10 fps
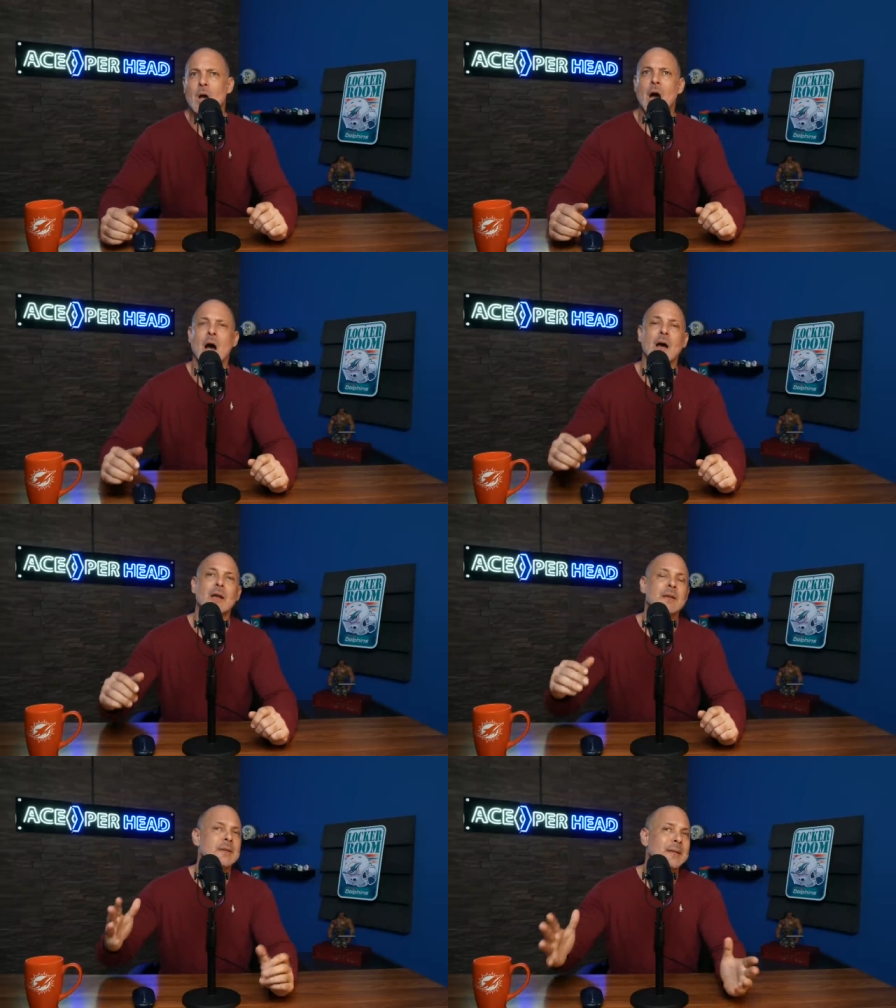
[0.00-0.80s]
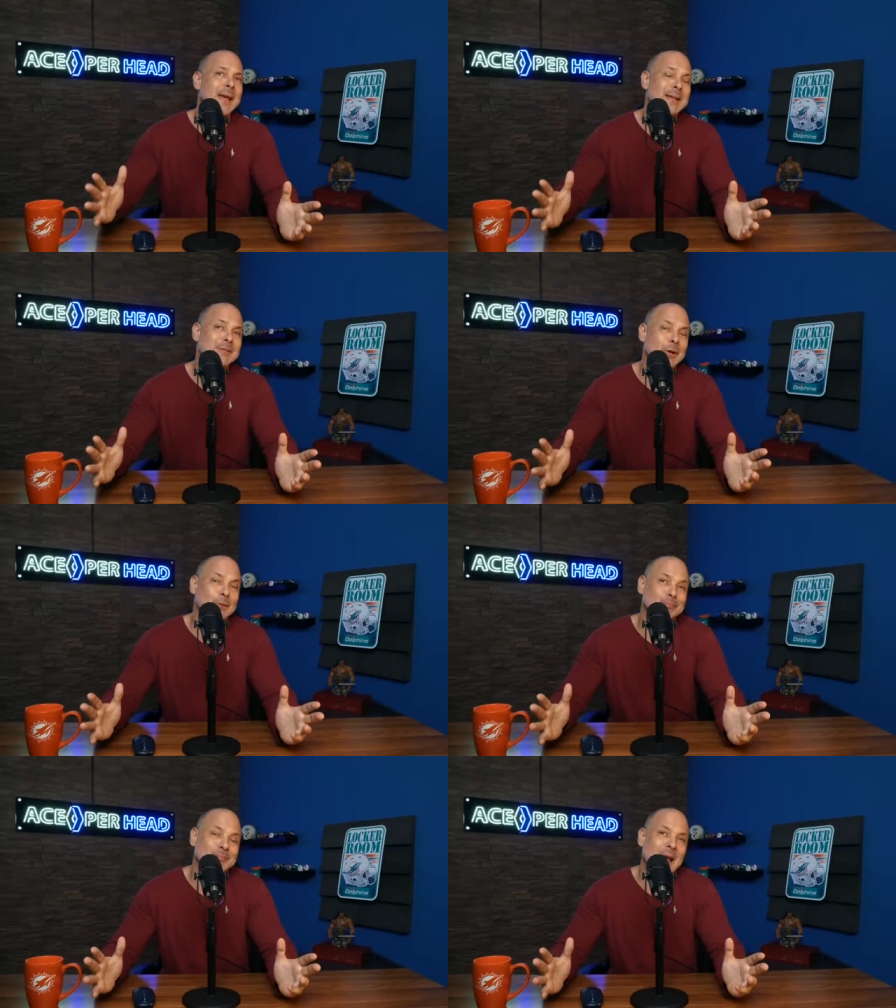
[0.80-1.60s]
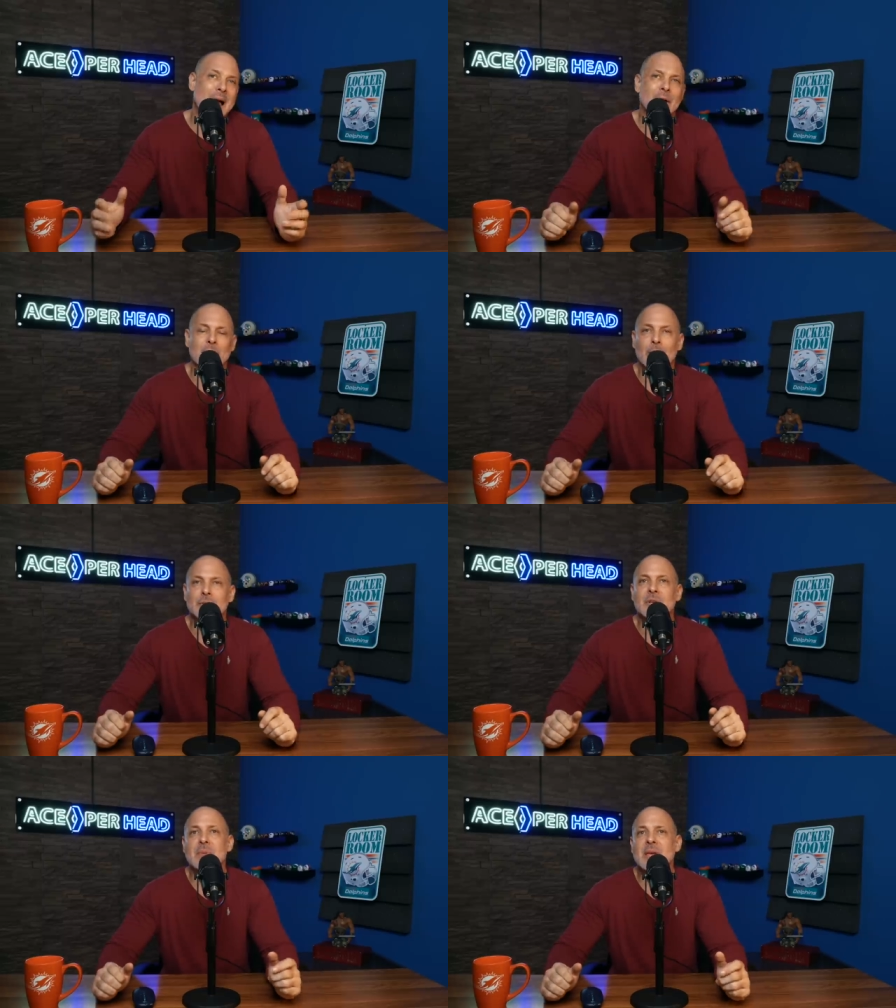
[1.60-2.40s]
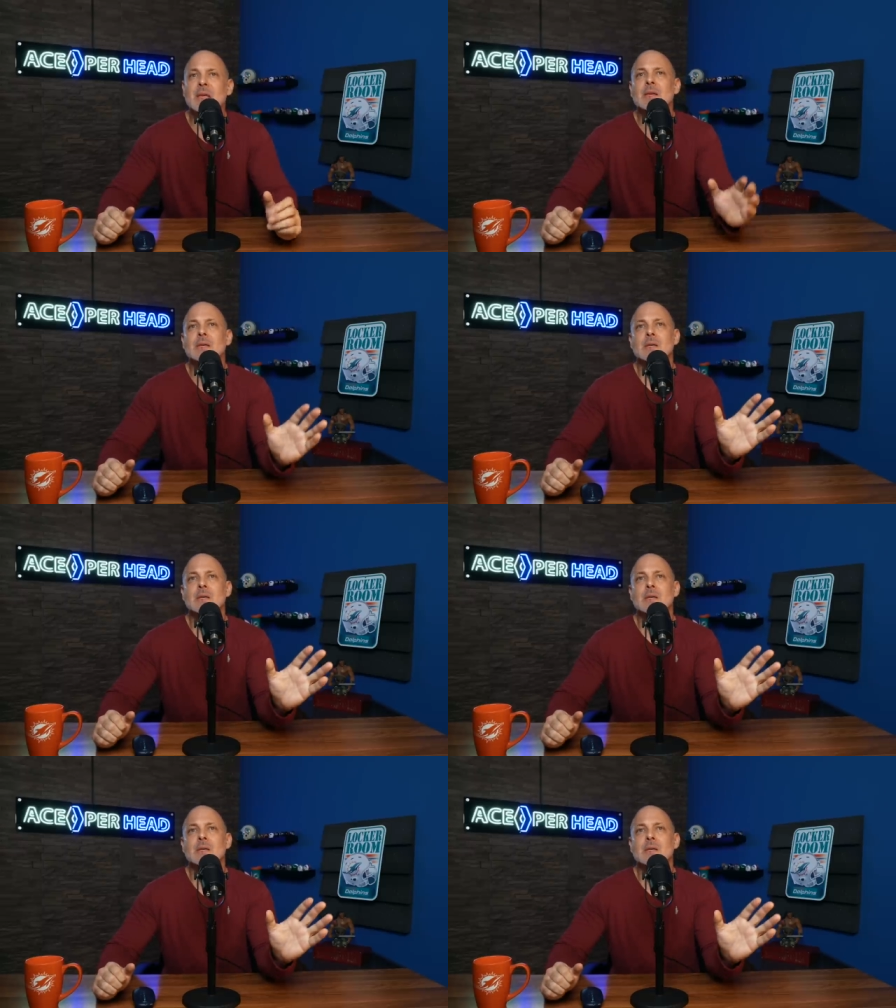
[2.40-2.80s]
Uh, and so I don't know. To me,